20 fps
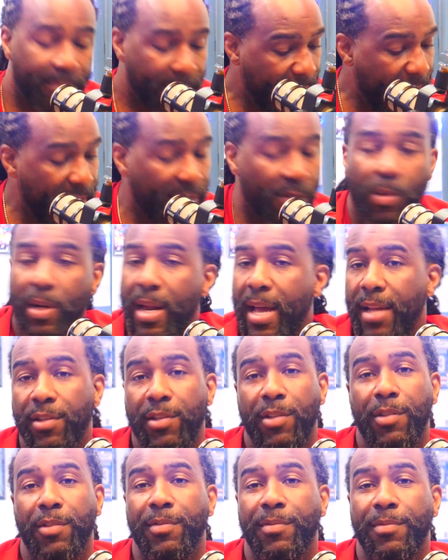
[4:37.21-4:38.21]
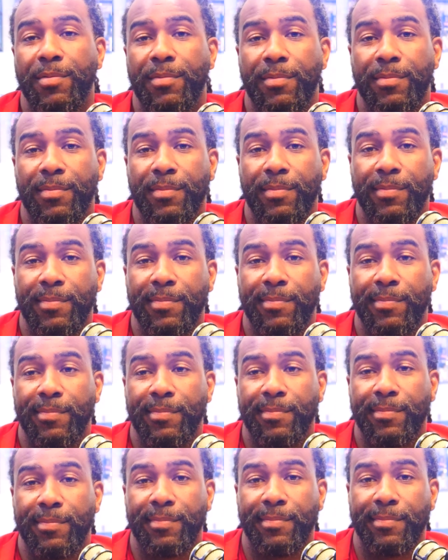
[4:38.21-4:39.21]
That's what I do.
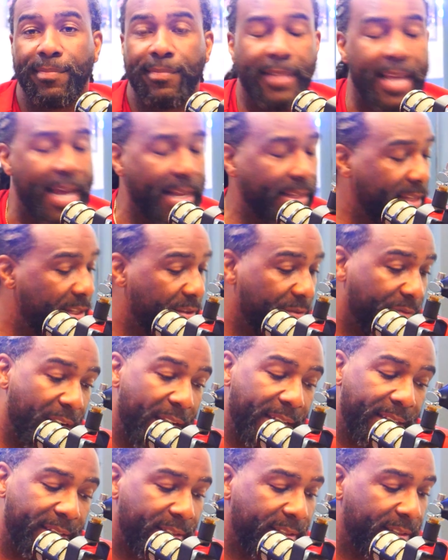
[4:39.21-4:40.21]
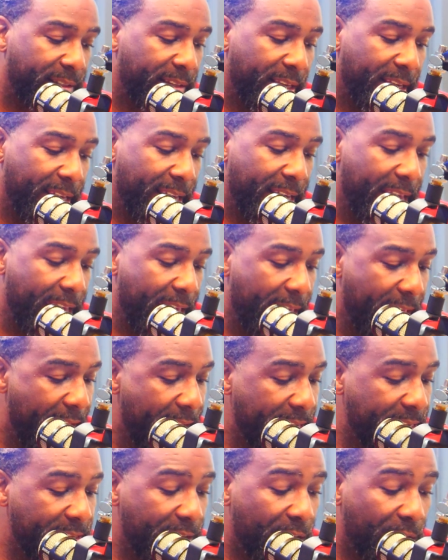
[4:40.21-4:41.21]
That's his vice.
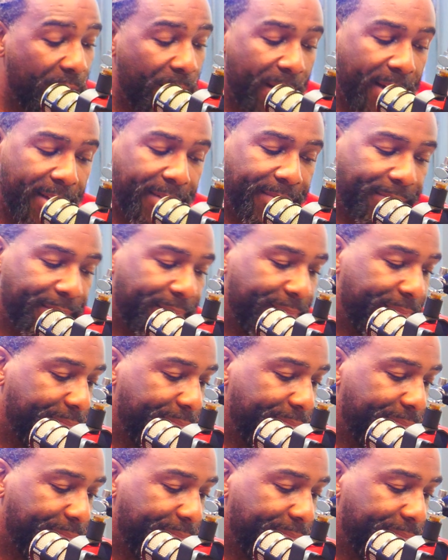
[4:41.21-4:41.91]
And you know what?